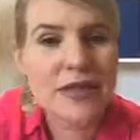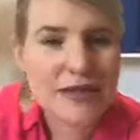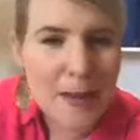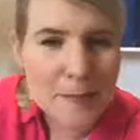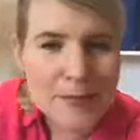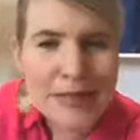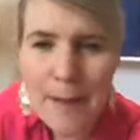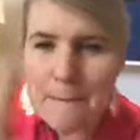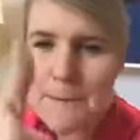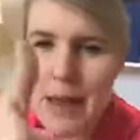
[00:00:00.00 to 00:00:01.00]
thumbs
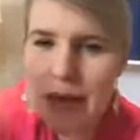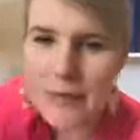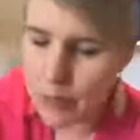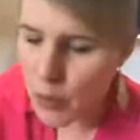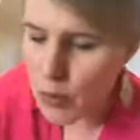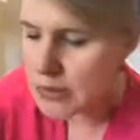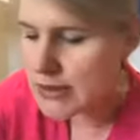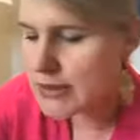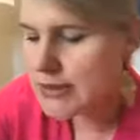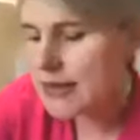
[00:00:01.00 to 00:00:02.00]
up and
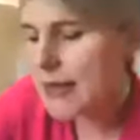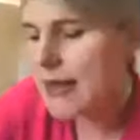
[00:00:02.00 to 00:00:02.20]
applauses.